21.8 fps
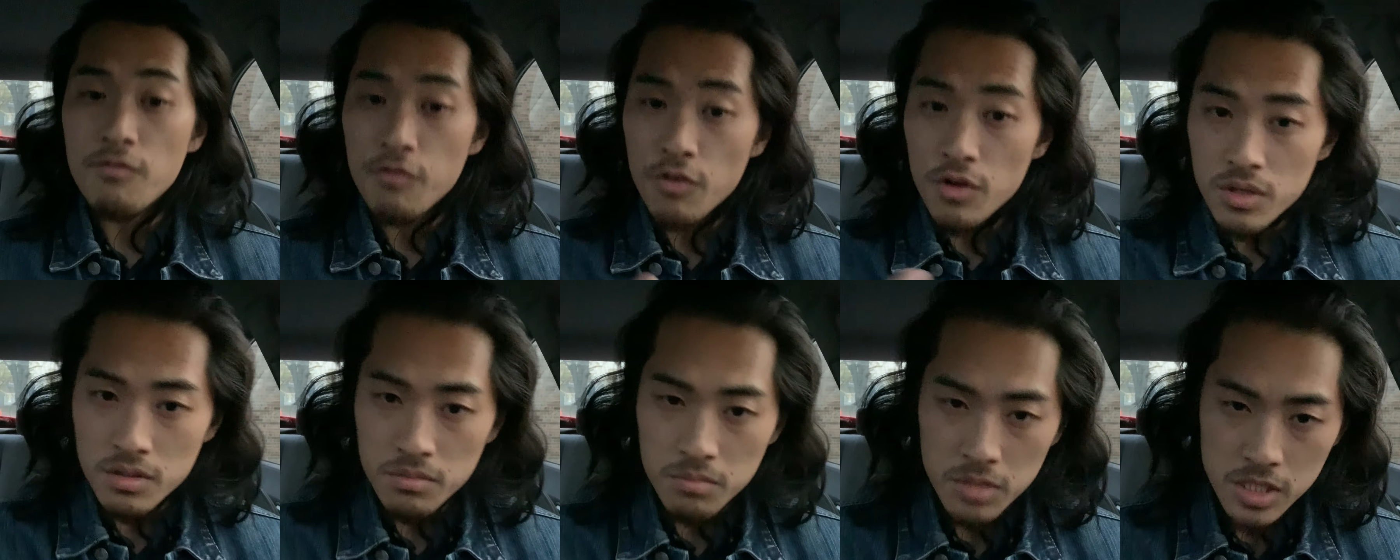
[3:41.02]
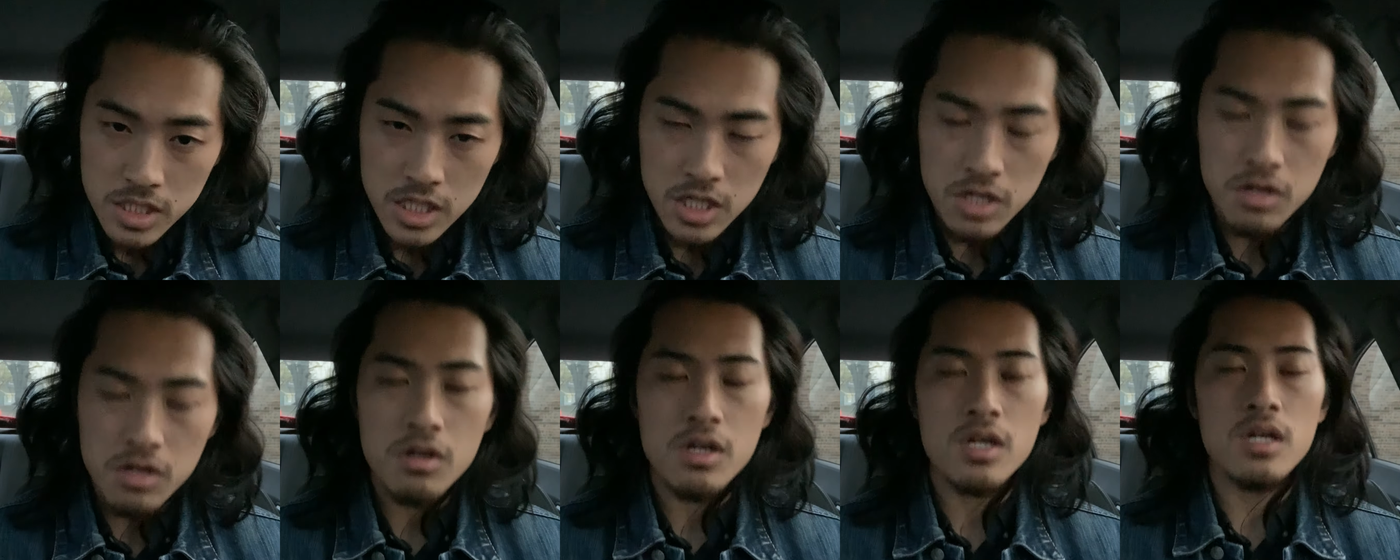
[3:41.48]
the
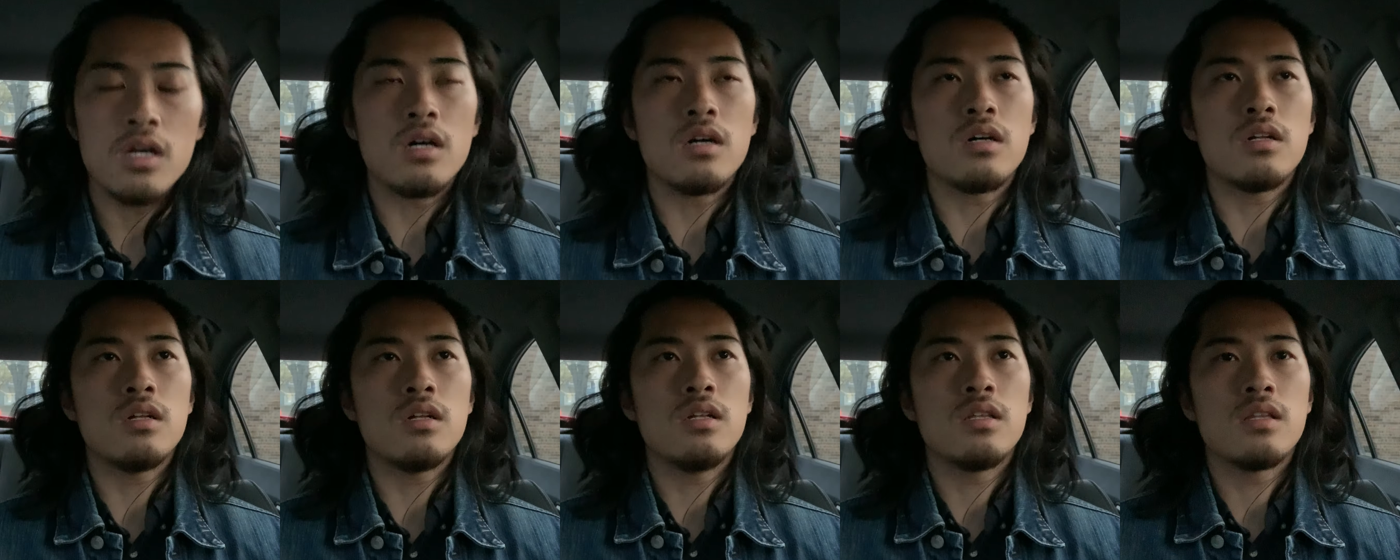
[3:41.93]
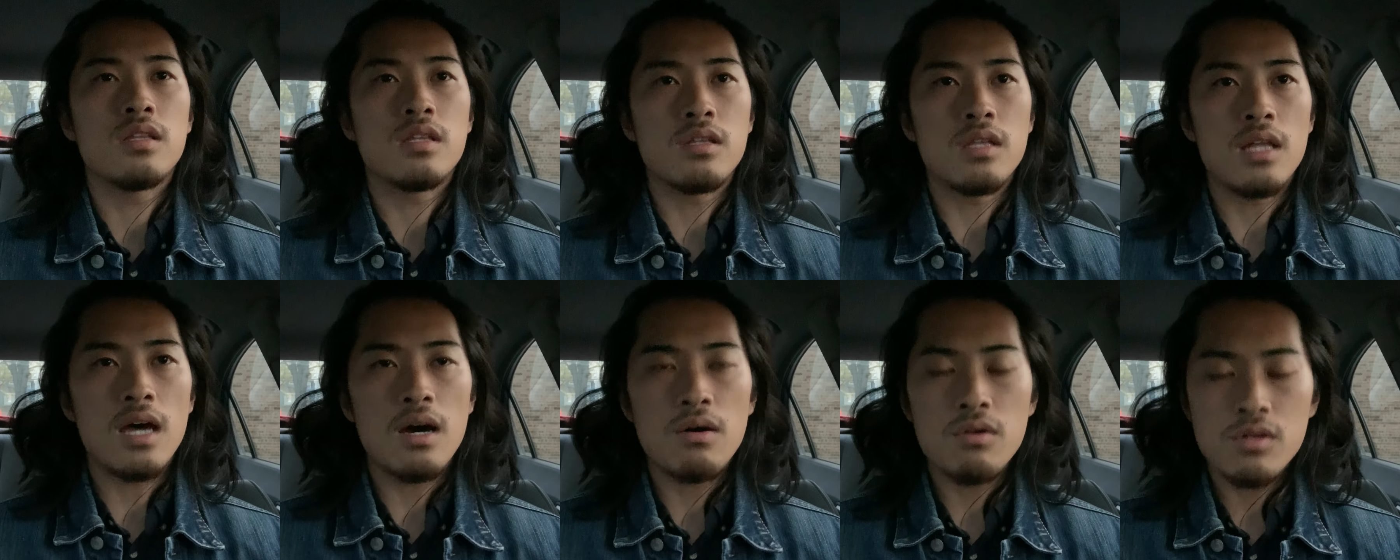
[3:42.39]
material.
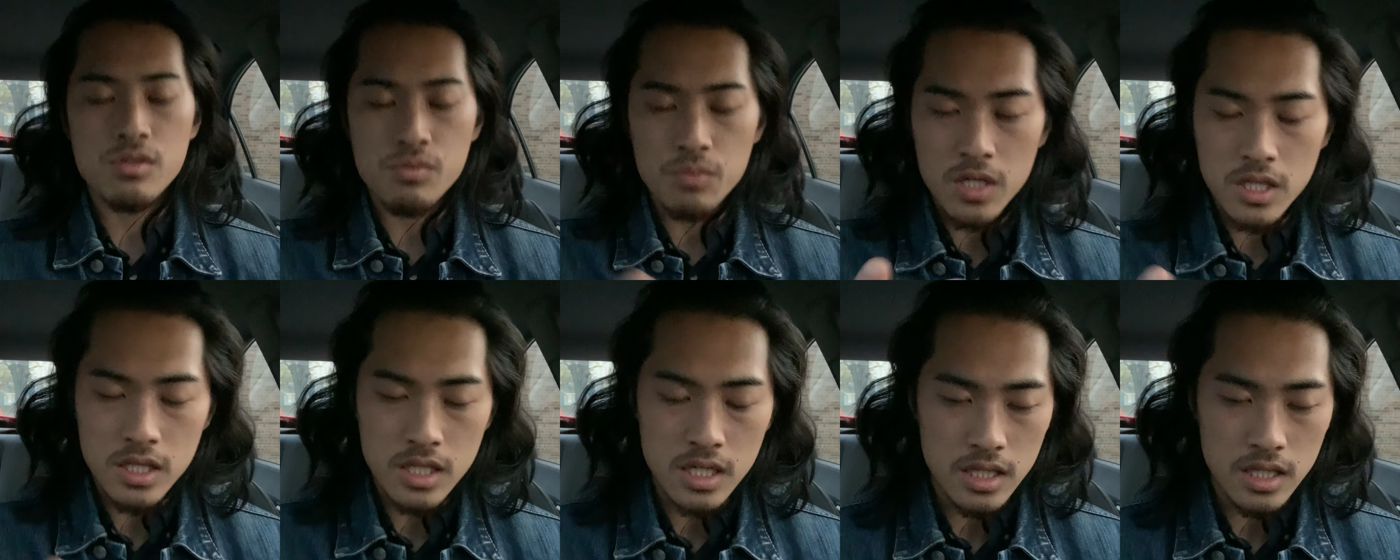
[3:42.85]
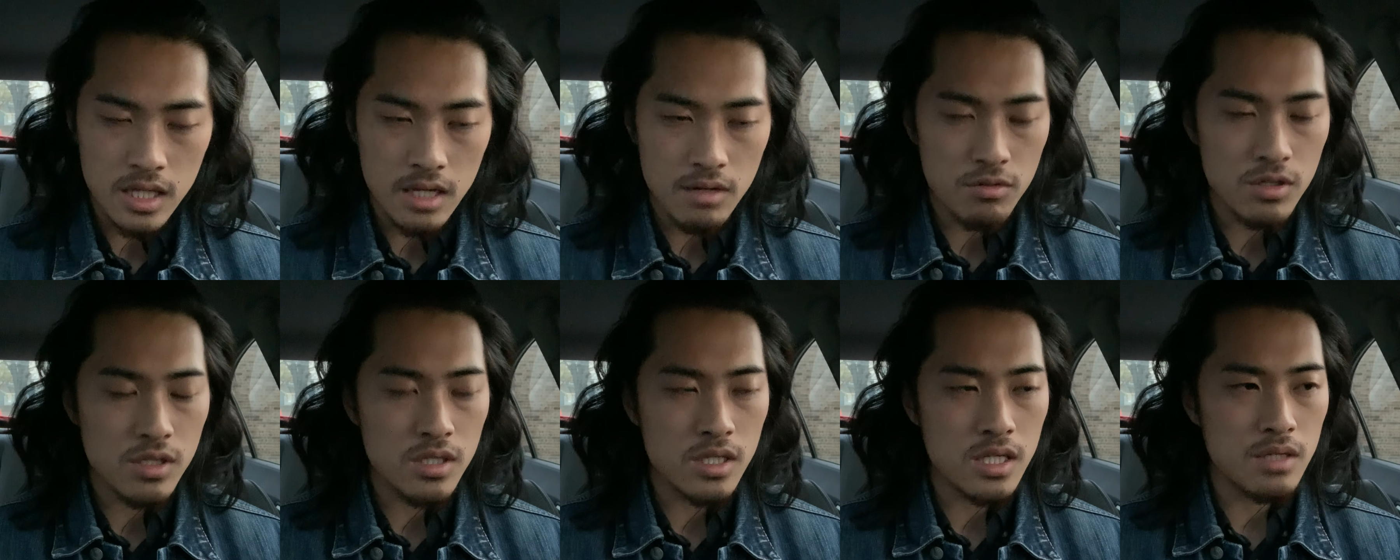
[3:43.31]
That was one thing that
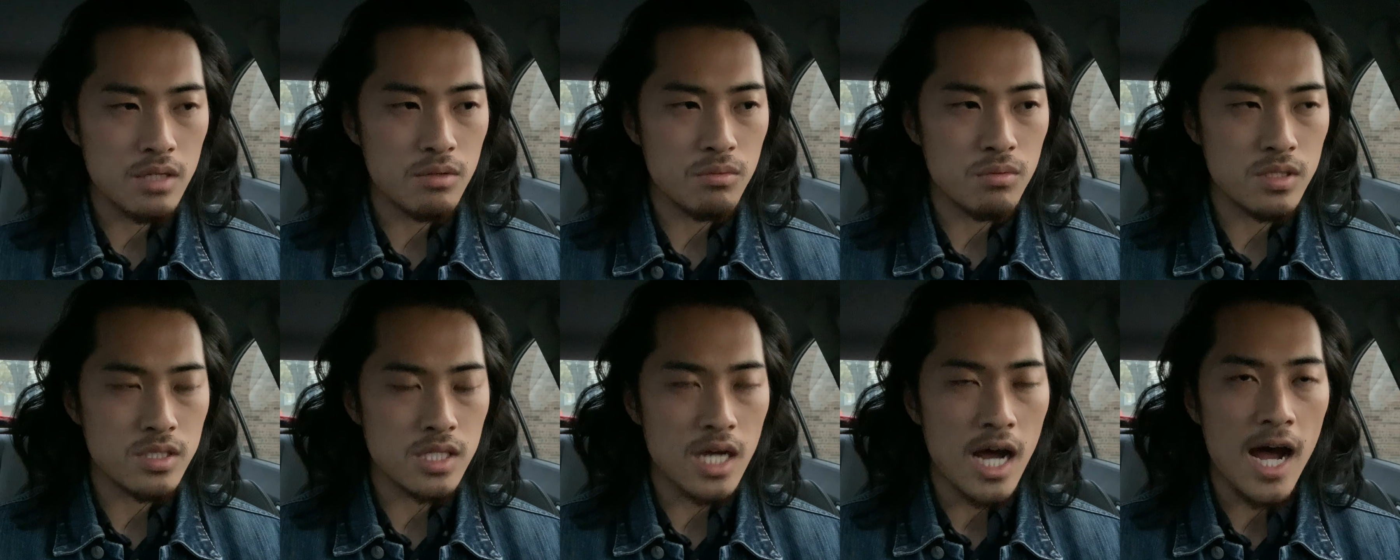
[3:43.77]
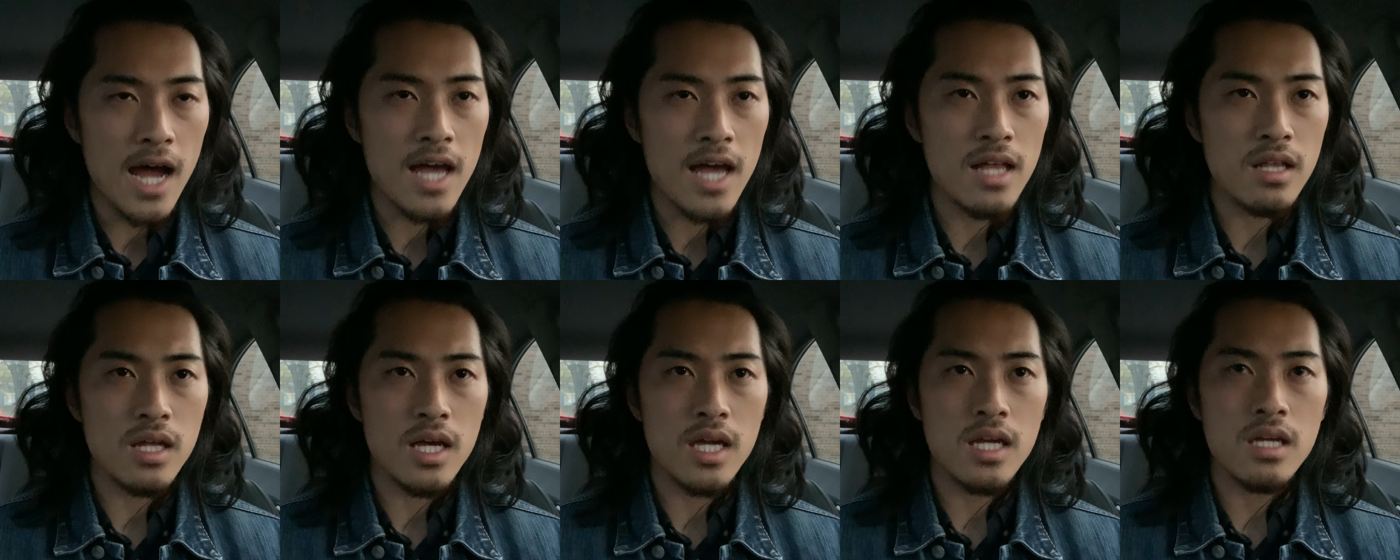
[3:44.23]
really was a
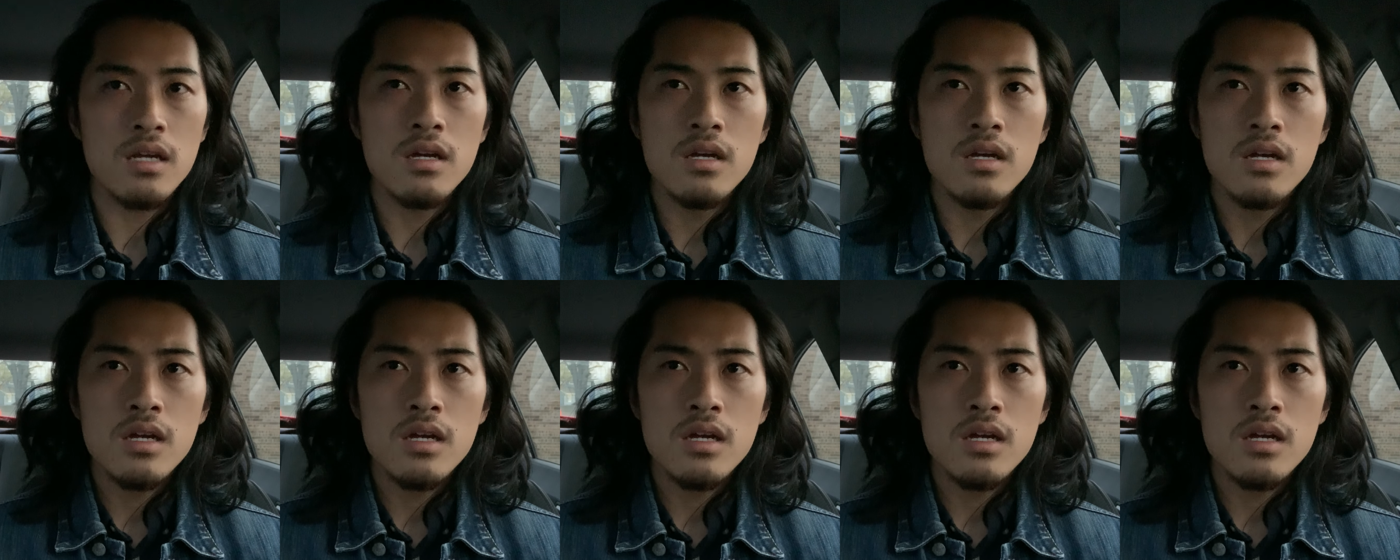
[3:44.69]
highlight